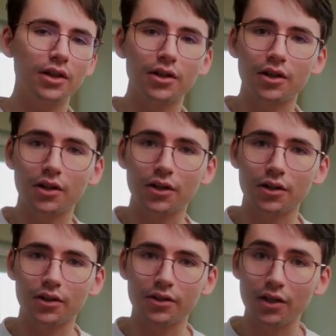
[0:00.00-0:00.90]
in
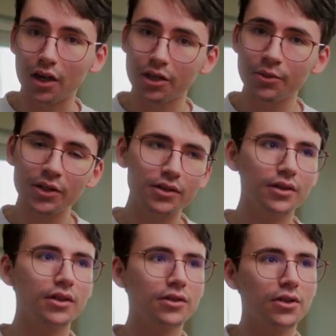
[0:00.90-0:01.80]
our document
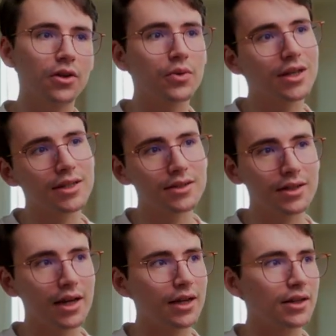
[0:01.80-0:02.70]
so that we can
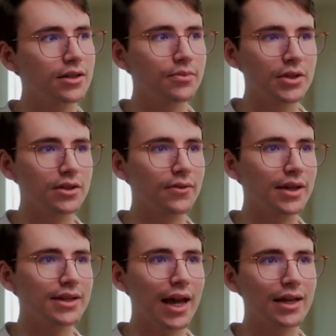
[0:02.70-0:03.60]
assign a
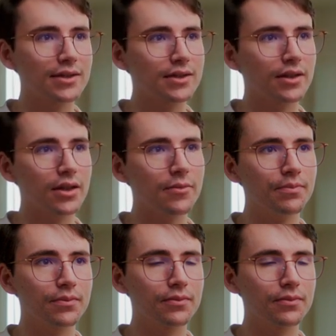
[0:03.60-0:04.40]
specific task to them.